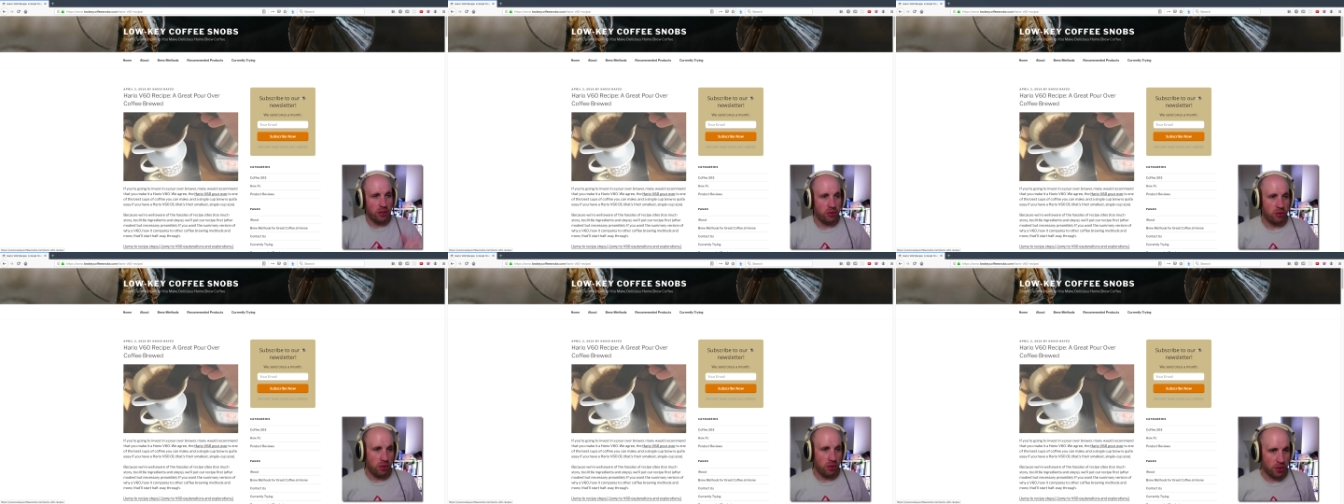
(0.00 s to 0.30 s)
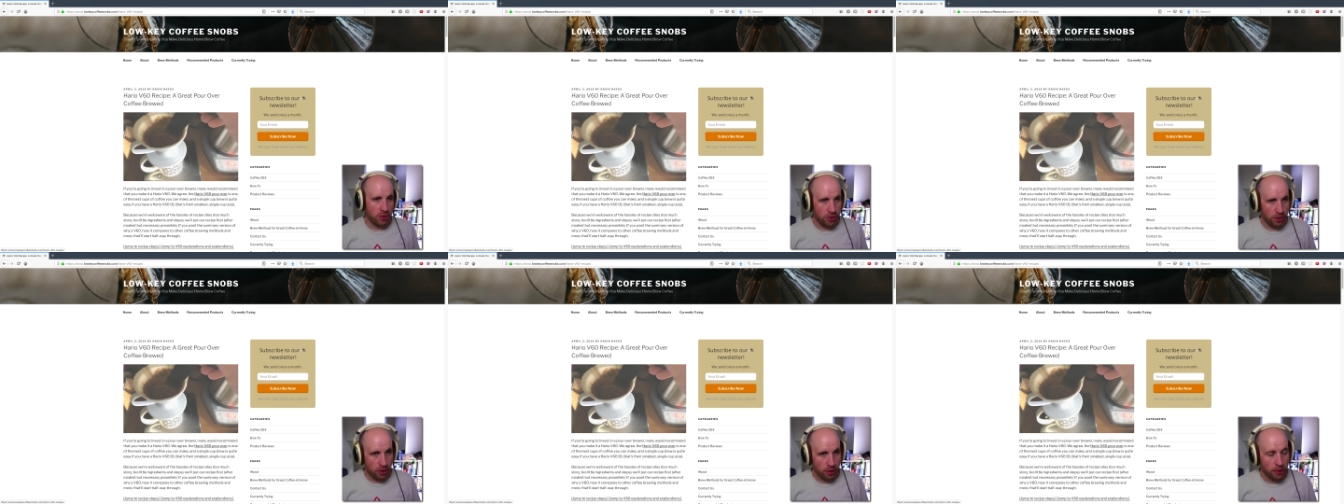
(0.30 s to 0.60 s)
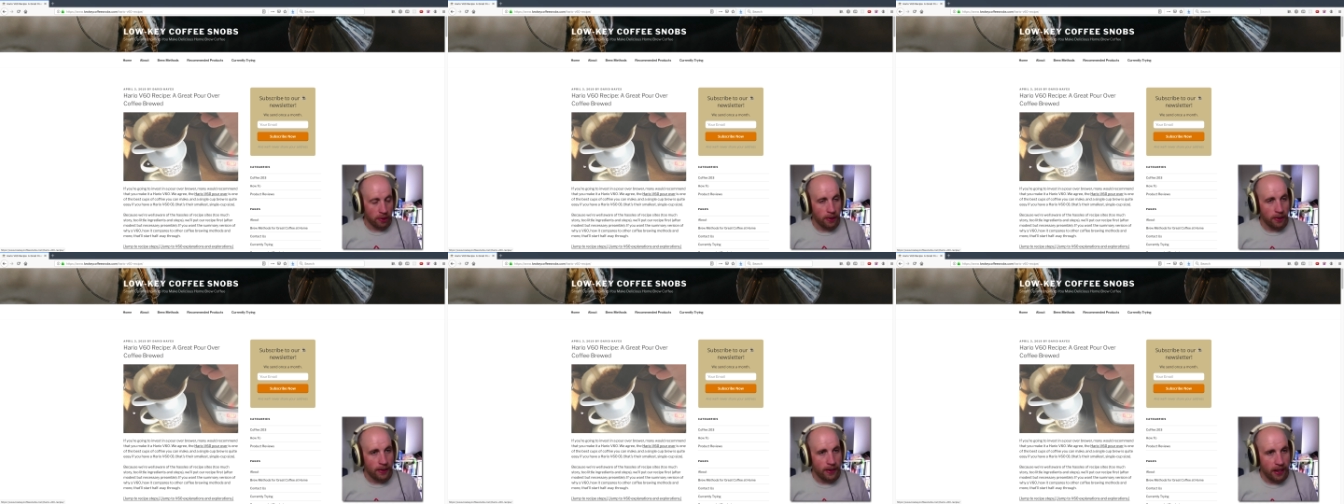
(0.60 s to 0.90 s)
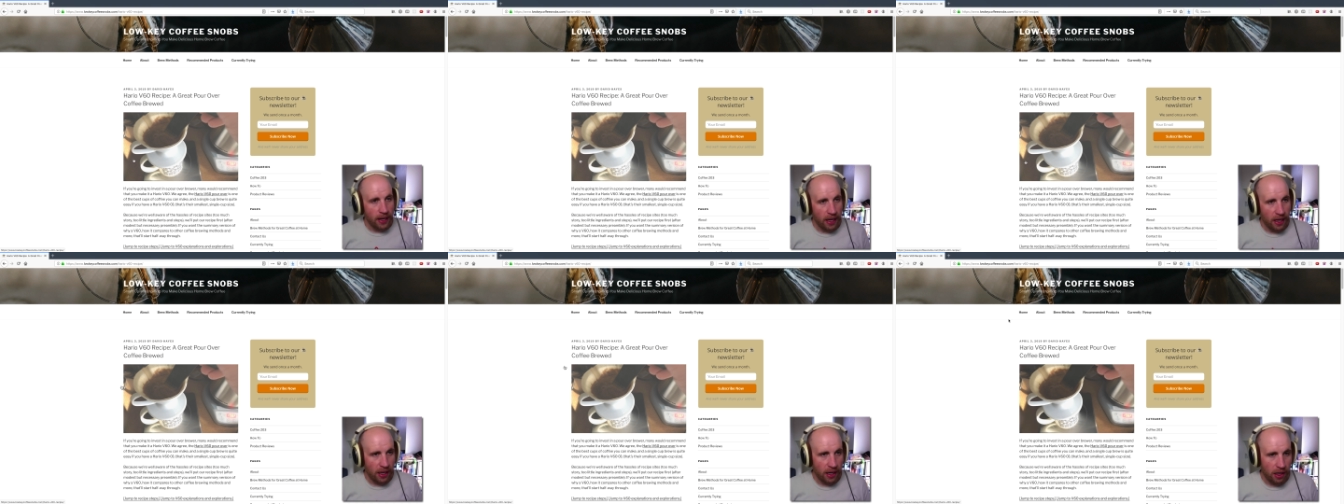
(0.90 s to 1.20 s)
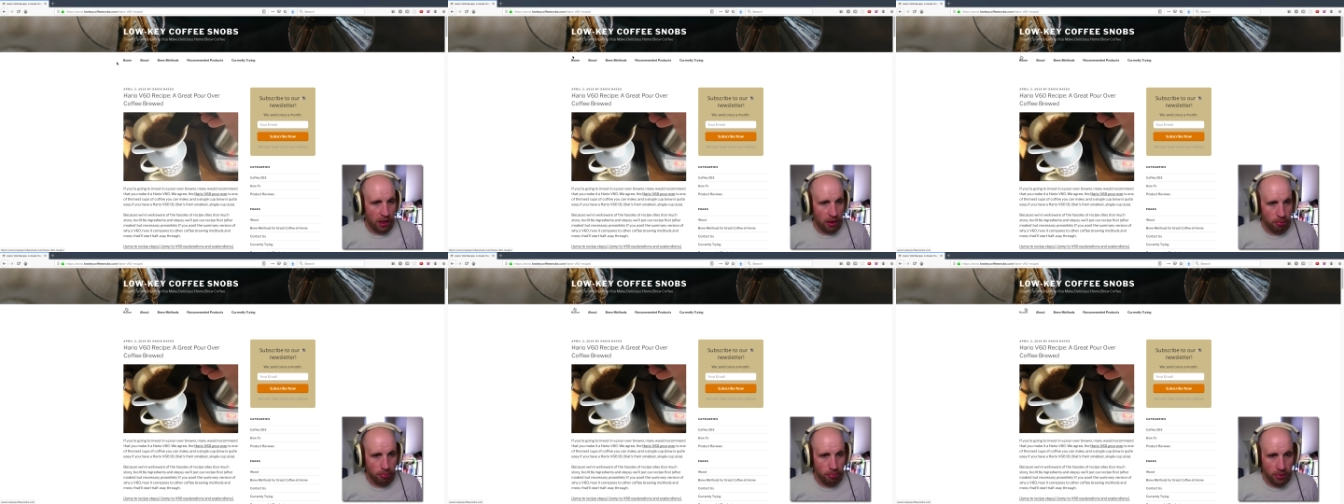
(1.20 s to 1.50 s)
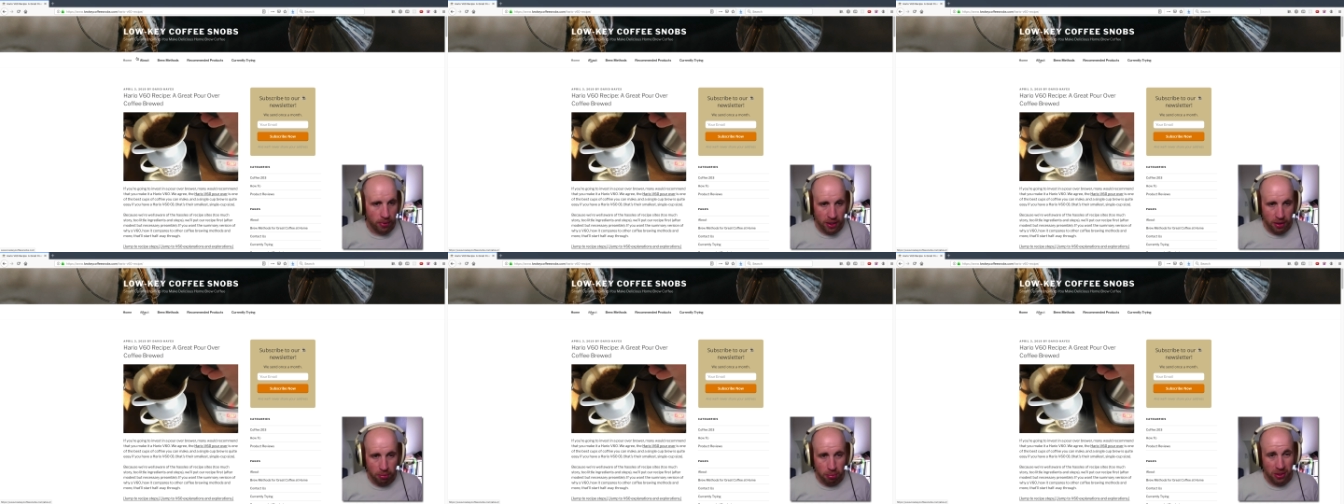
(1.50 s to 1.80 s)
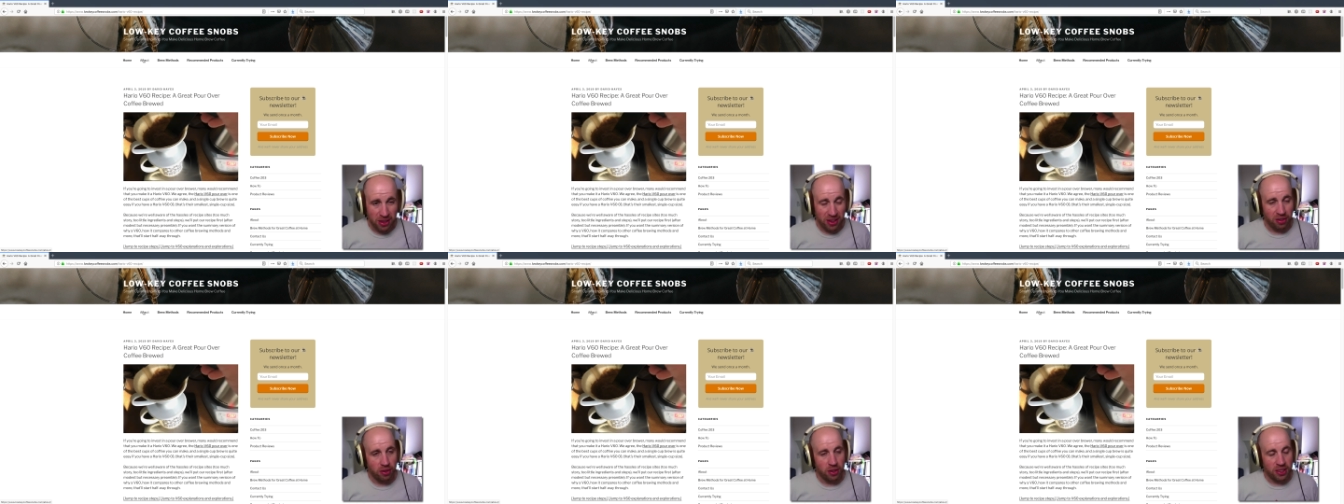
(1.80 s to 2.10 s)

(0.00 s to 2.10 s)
structure. Um, but there are